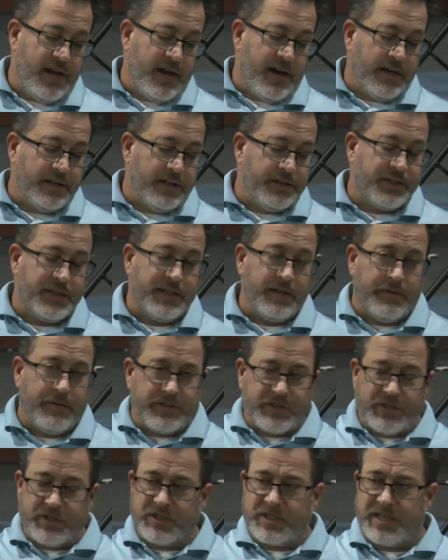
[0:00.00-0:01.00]
until, and this
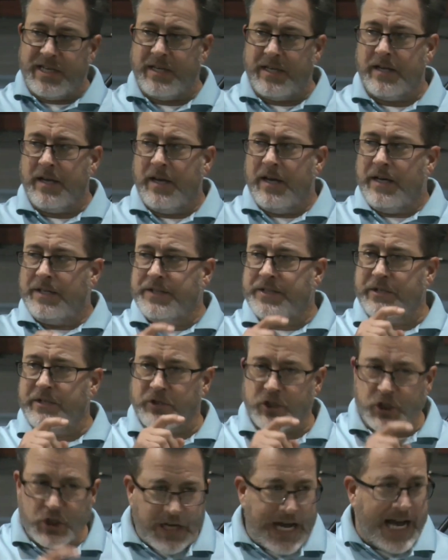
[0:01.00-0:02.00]
is key, until
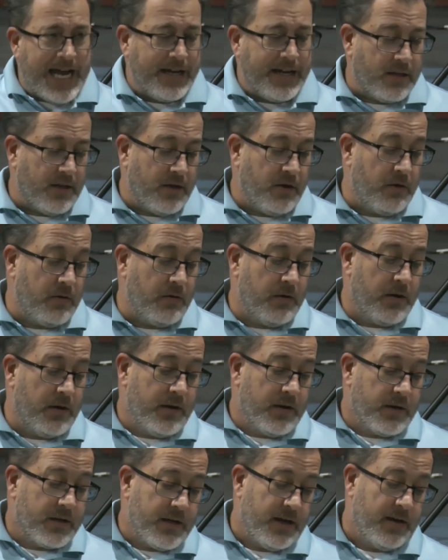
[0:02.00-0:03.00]
Shiloh
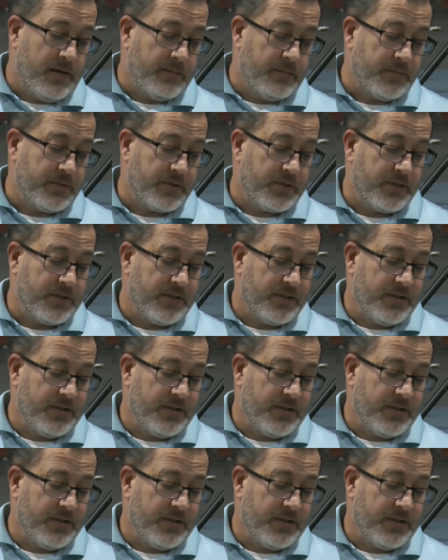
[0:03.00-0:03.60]
comes.